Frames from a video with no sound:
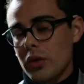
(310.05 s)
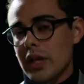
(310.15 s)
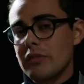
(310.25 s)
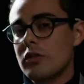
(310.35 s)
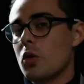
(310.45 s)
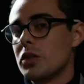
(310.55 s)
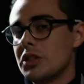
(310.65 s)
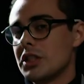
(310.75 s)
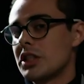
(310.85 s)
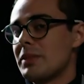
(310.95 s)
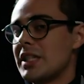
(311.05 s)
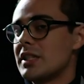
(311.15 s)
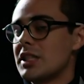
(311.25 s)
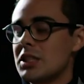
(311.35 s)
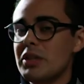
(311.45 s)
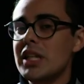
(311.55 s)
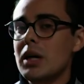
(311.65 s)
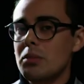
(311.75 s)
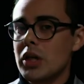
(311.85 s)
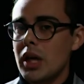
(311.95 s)
That, of course, just means to speed
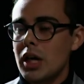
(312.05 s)
up.